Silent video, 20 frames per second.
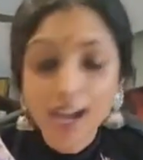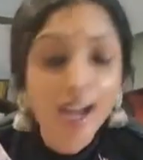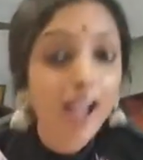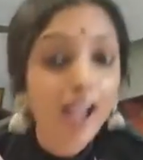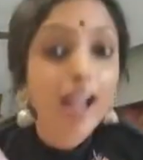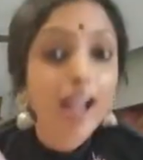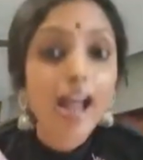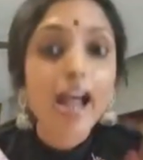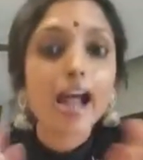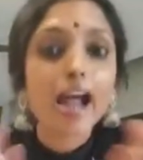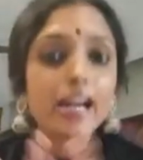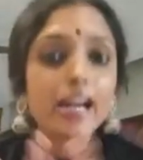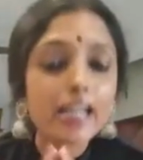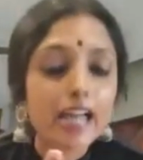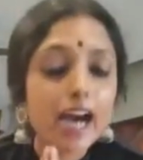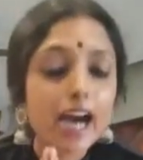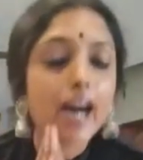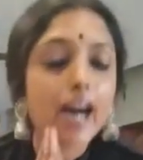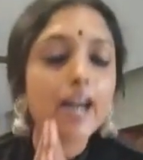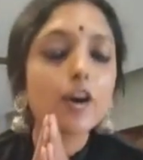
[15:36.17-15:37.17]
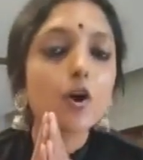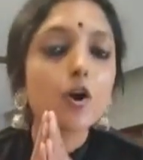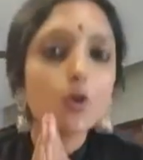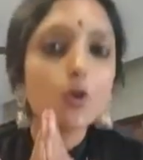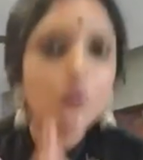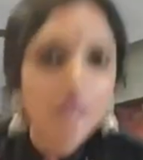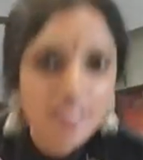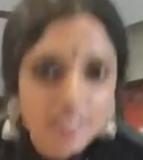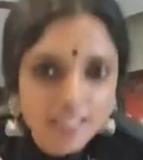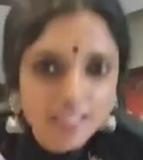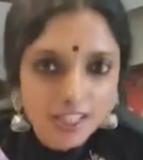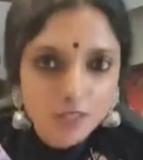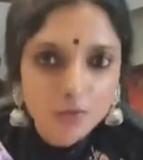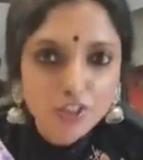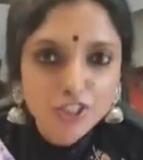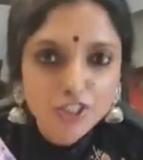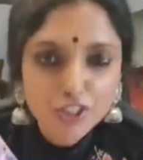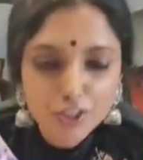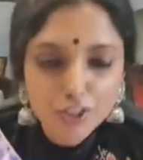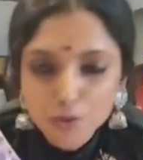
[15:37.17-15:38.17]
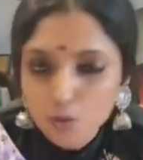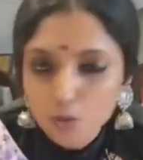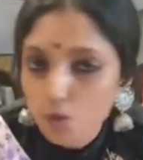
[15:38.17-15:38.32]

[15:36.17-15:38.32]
And I always request you,